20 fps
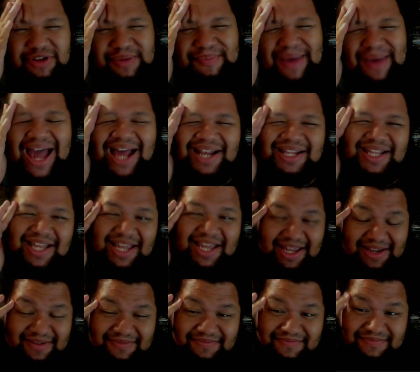badly
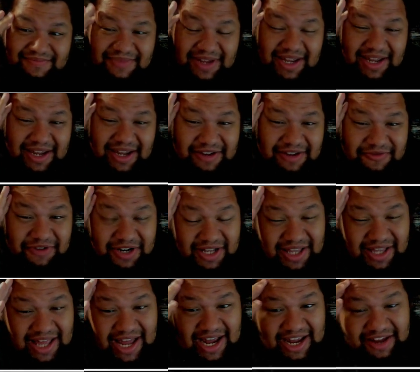in real
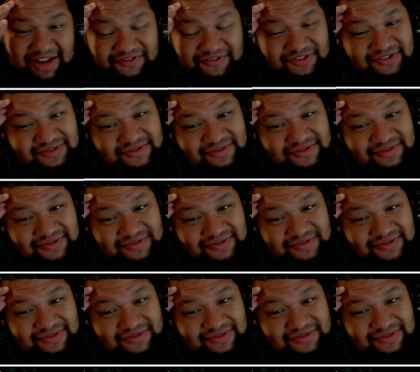life.